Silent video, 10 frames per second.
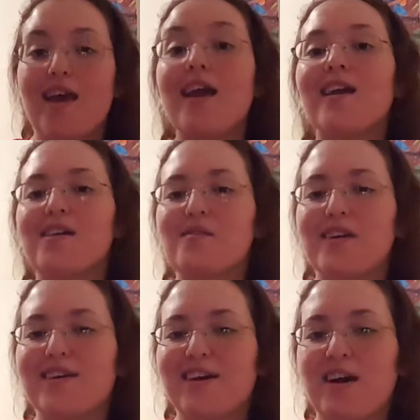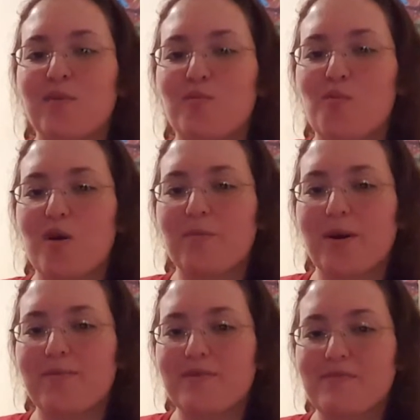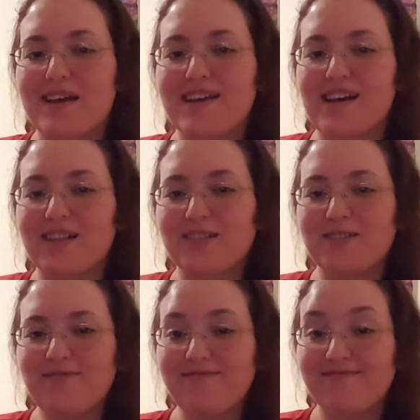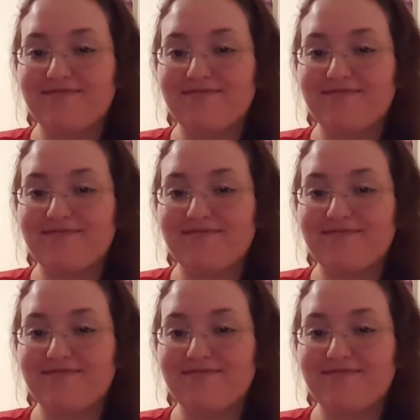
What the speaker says: Hey, you wanna come warm up in my igloo?